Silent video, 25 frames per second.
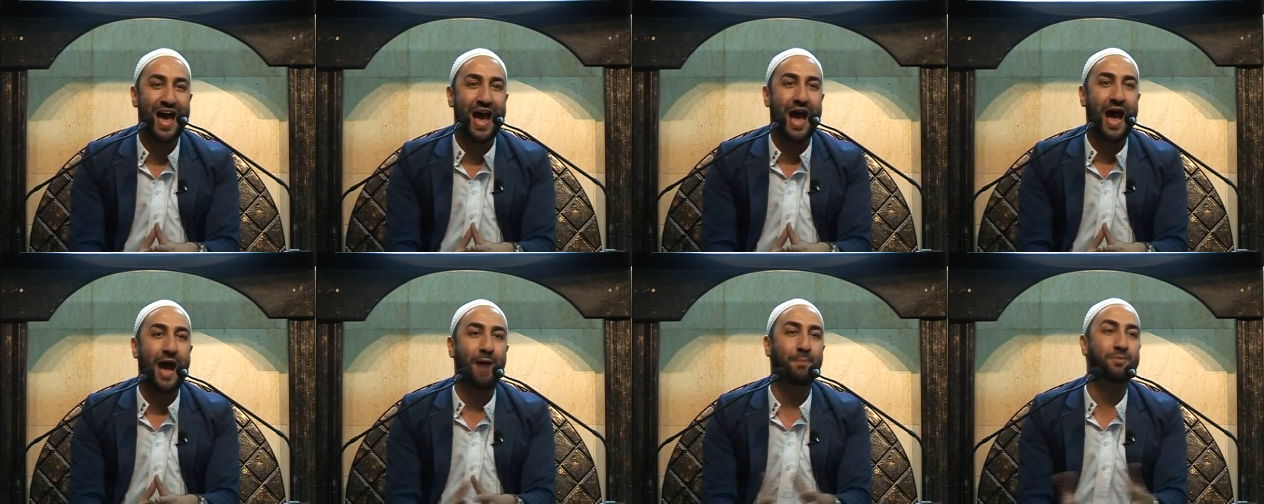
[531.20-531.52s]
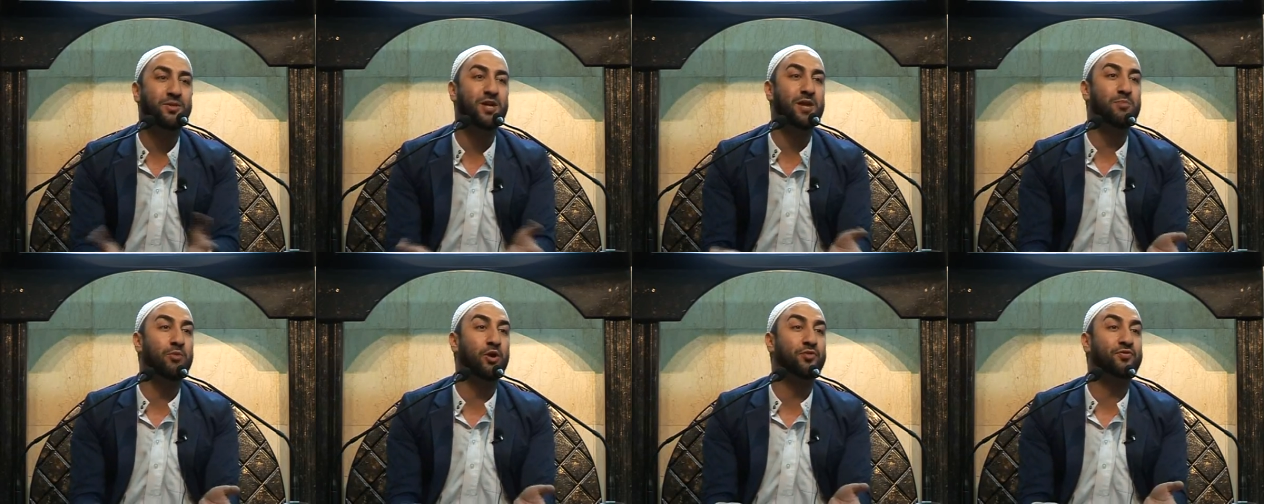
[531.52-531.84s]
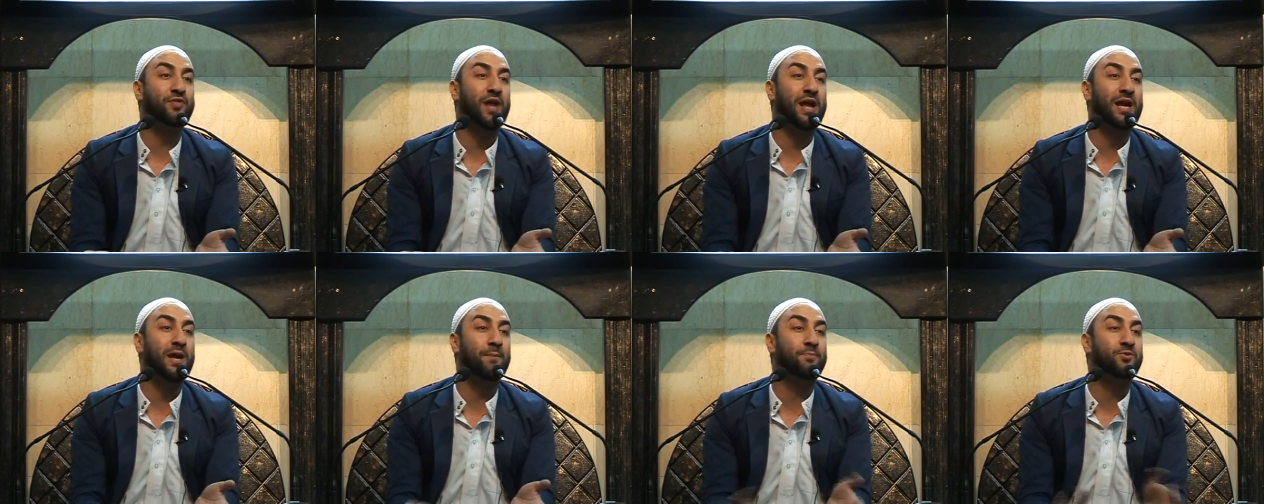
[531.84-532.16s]
Abdul
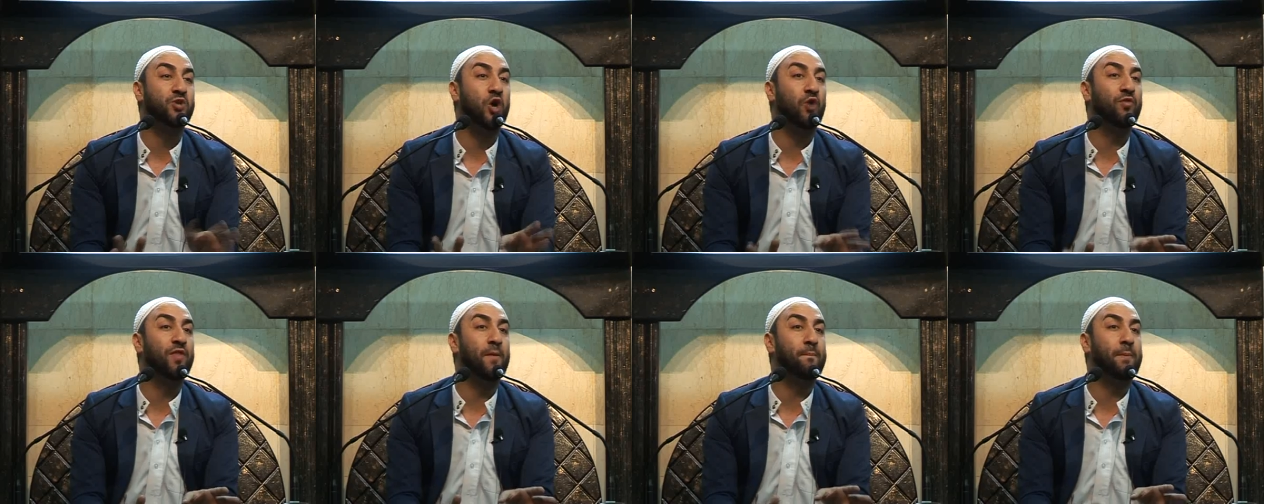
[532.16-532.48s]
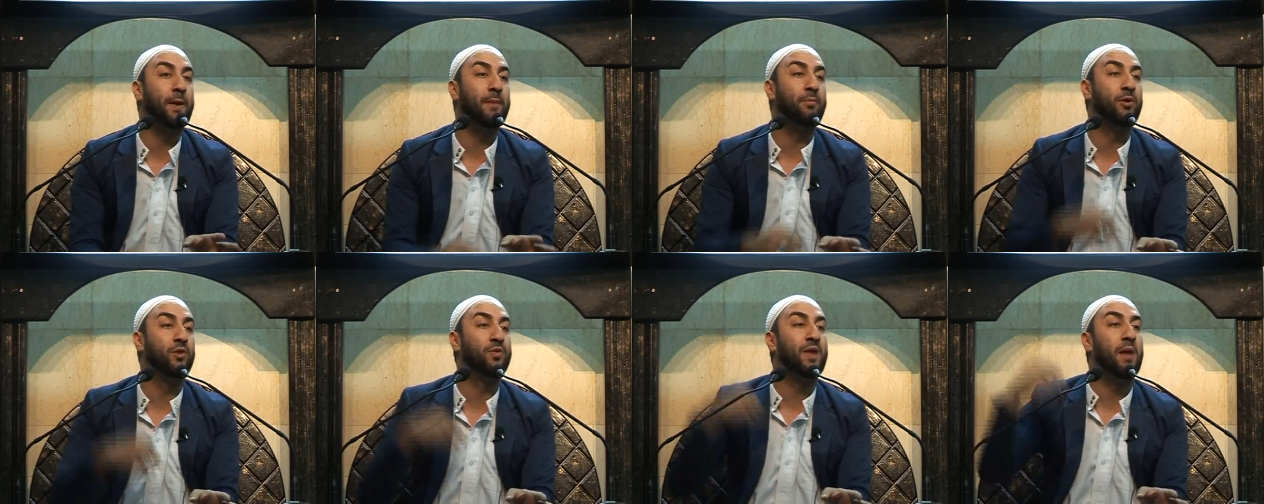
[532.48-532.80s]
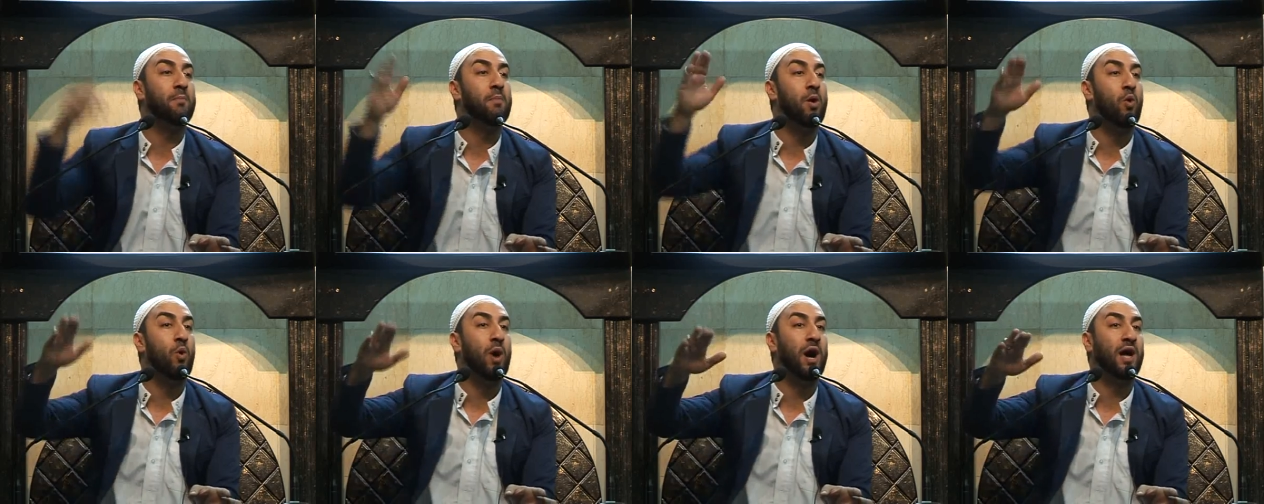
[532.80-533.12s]
Muttalib told the people,
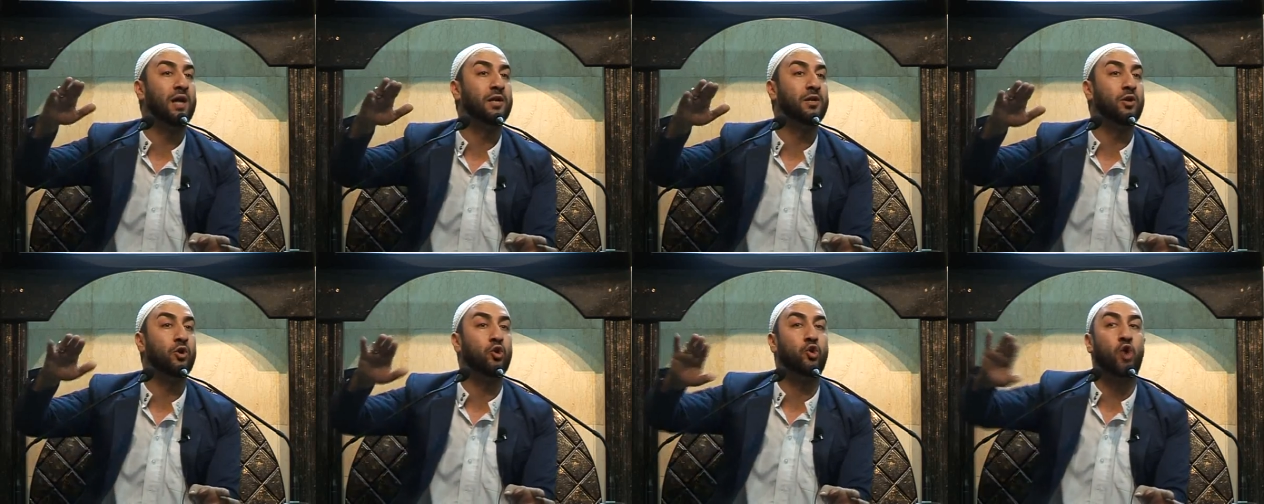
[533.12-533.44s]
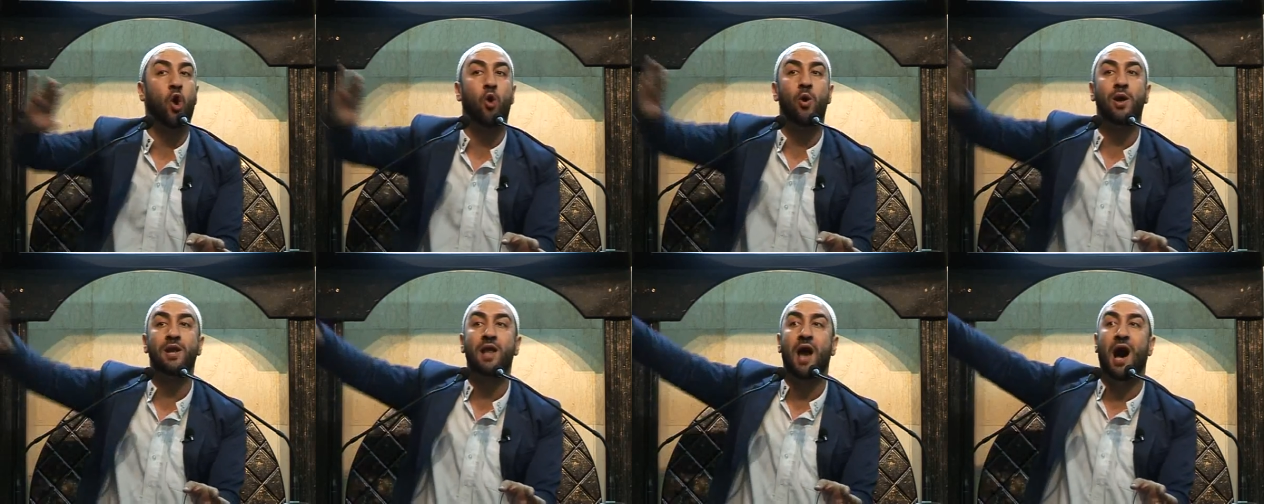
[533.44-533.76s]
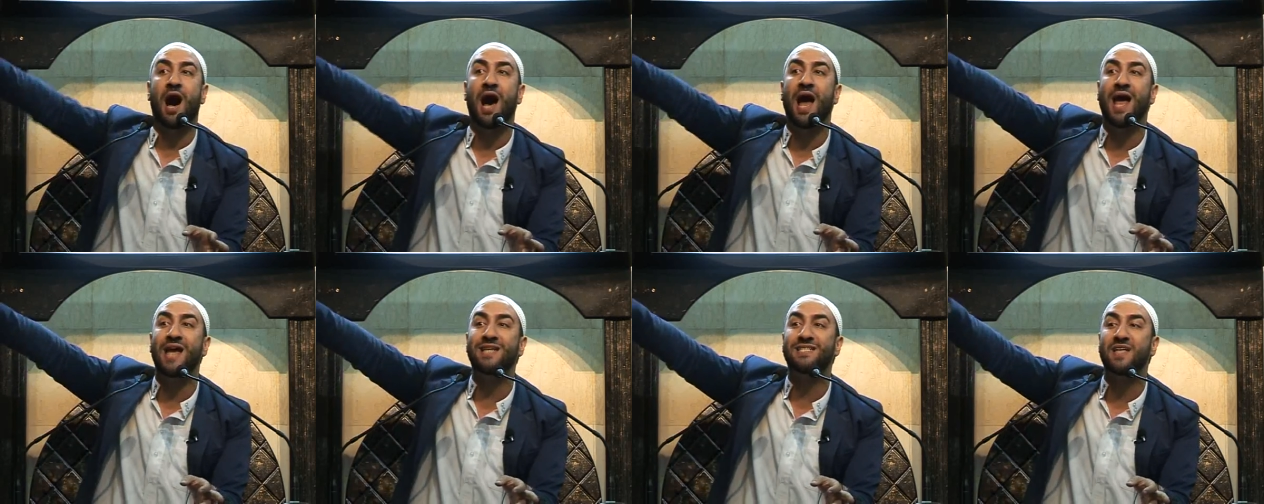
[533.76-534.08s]
number one, go and
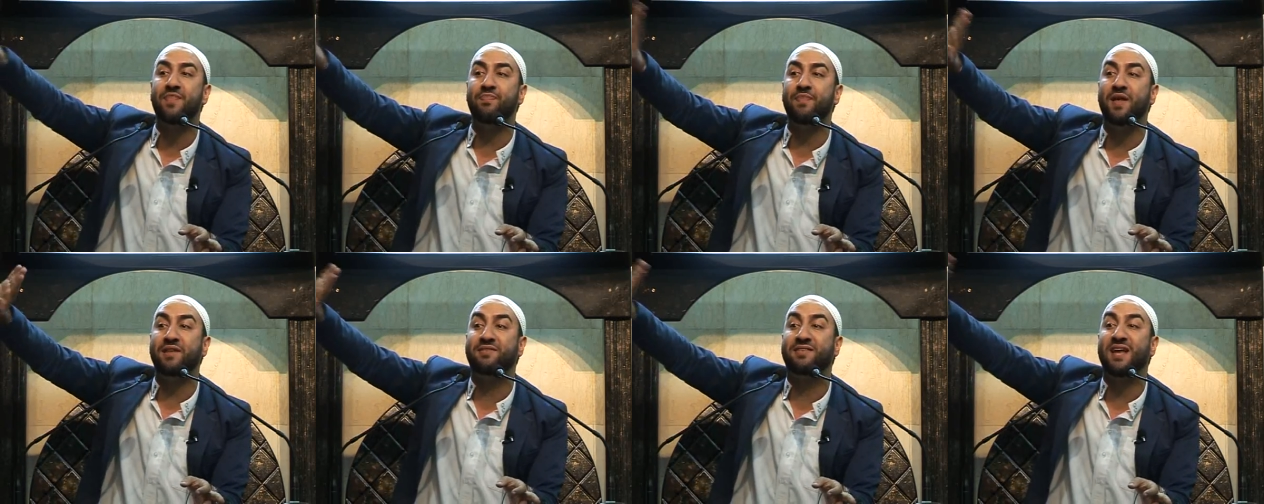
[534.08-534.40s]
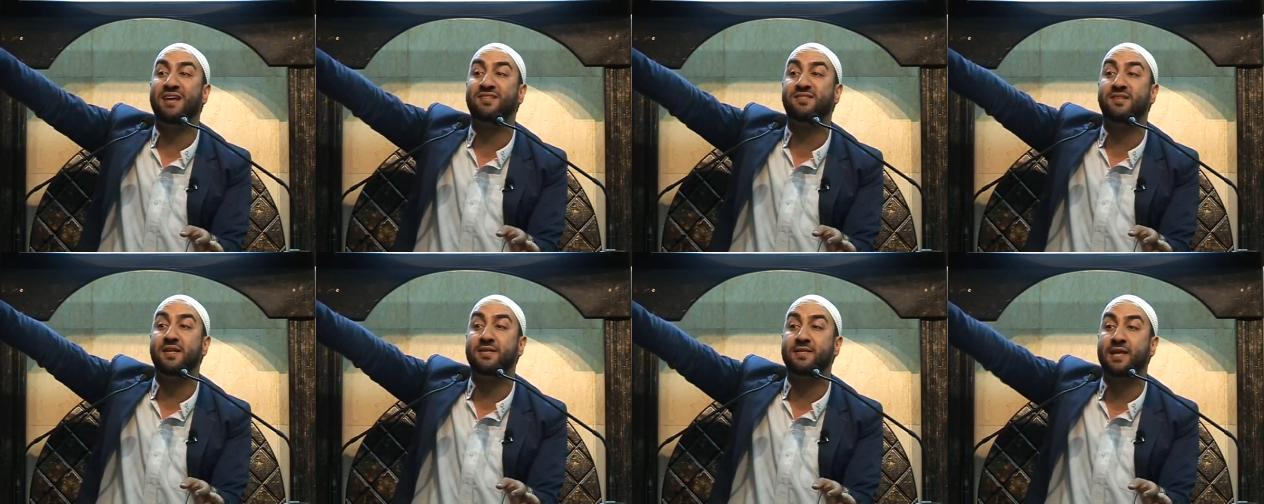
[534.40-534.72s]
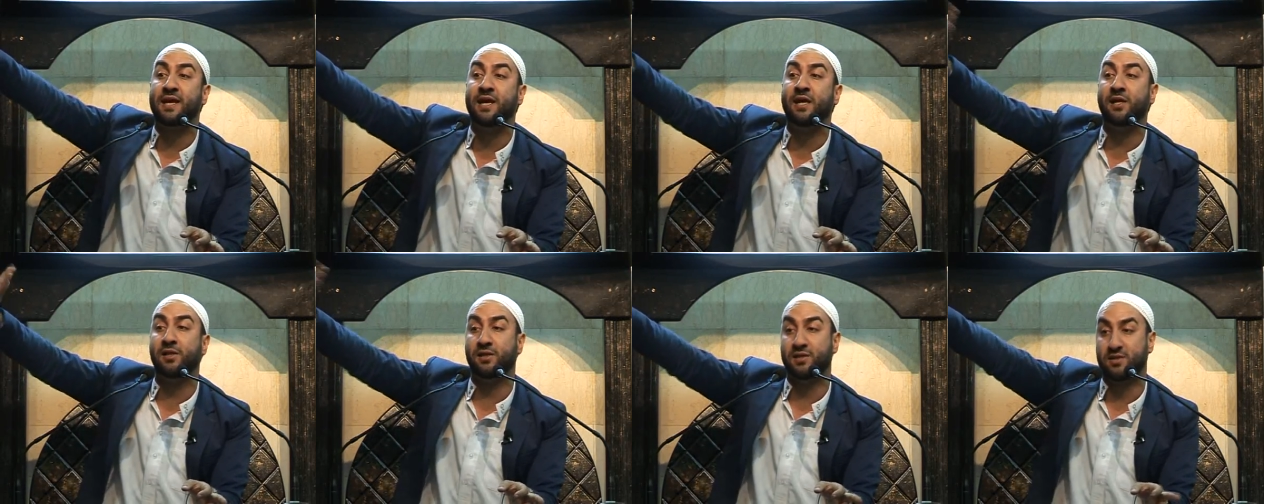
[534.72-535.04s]
hide in the desert
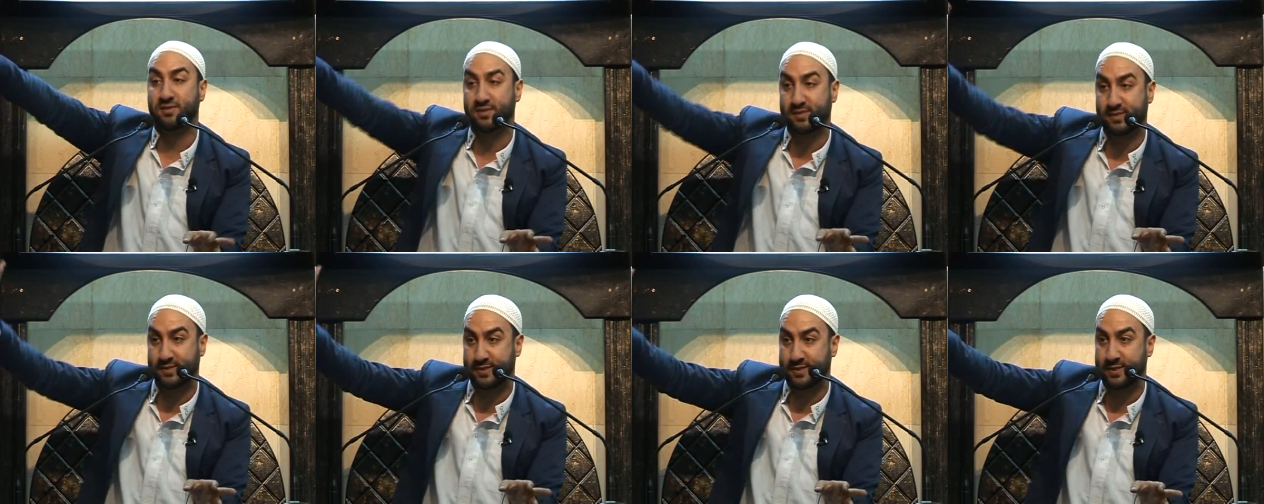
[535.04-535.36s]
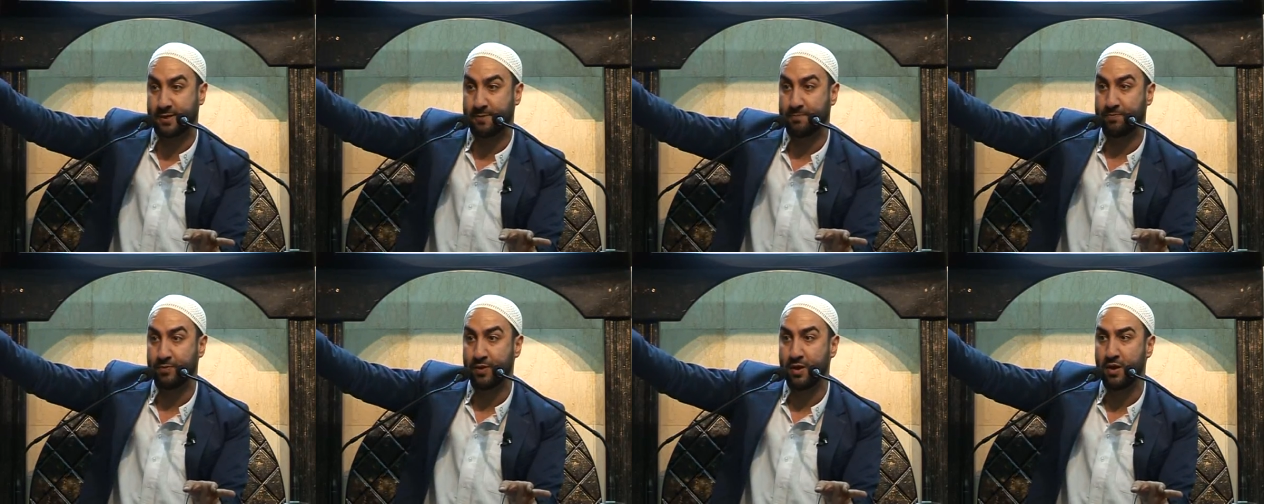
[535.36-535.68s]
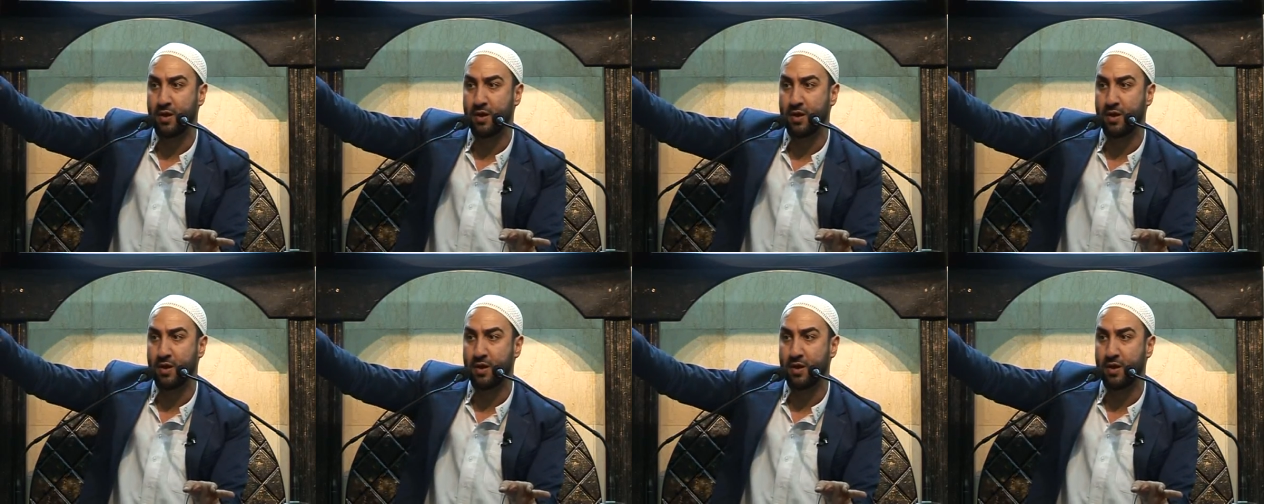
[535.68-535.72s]
hills.